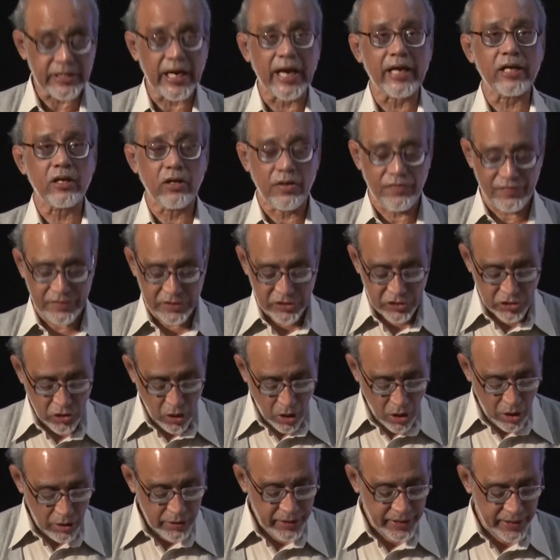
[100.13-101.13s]
title of his
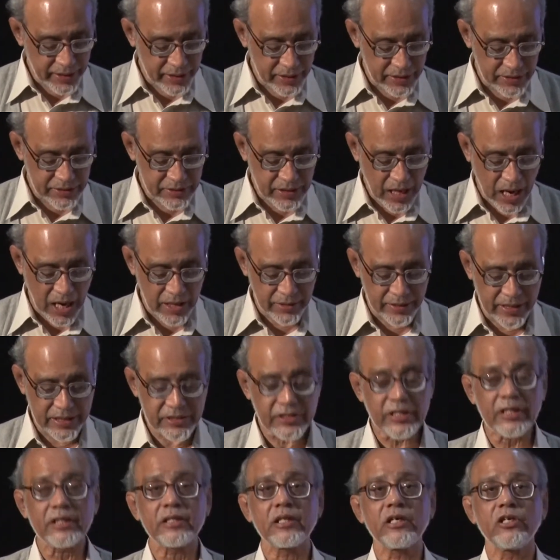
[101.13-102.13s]
talk is
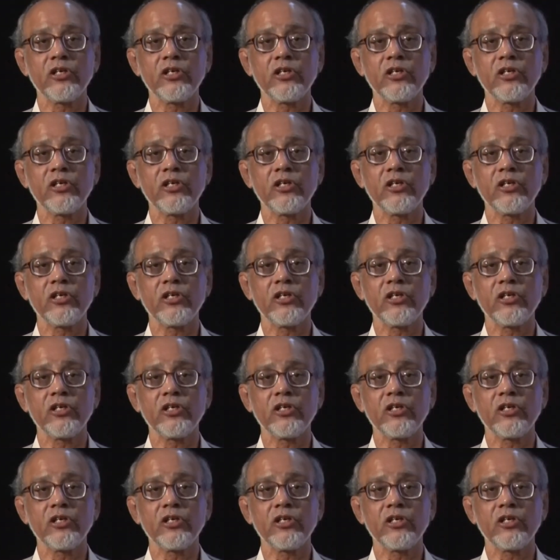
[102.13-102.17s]
Harnessing